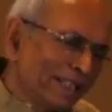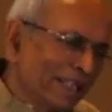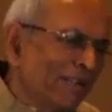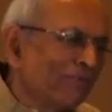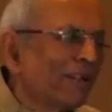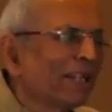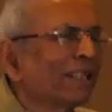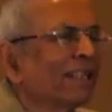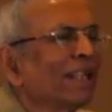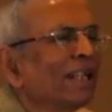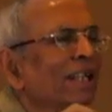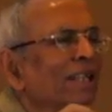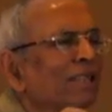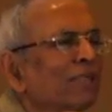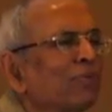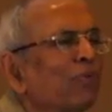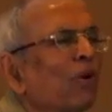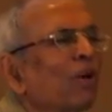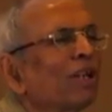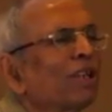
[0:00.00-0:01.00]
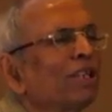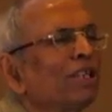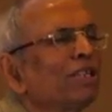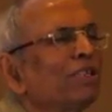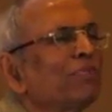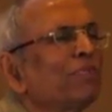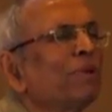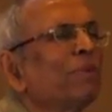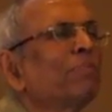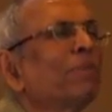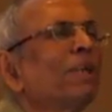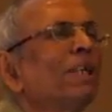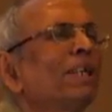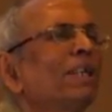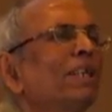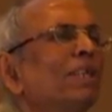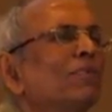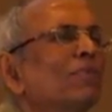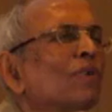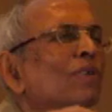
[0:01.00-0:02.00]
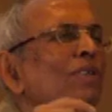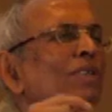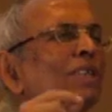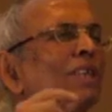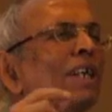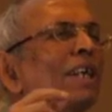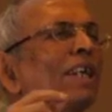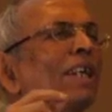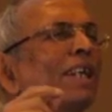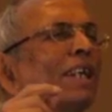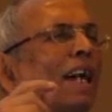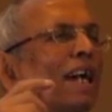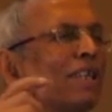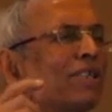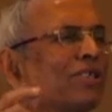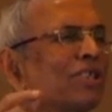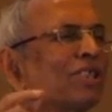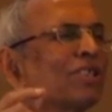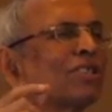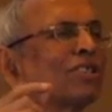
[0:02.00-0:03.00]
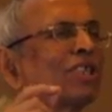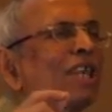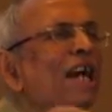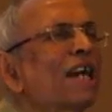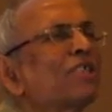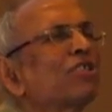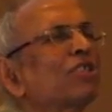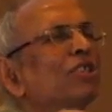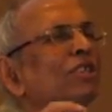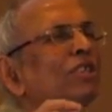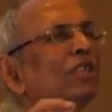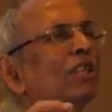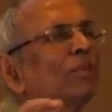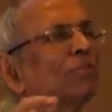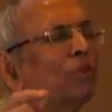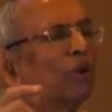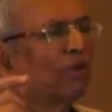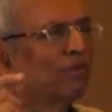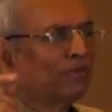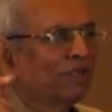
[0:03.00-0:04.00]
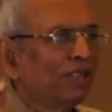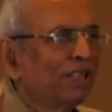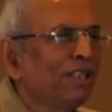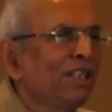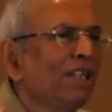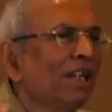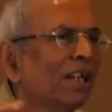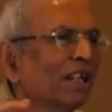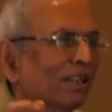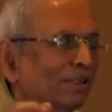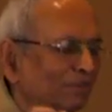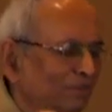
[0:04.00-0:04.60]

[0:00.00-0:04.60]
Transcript: nevertheless, for these people, it was their largest cash income of the year.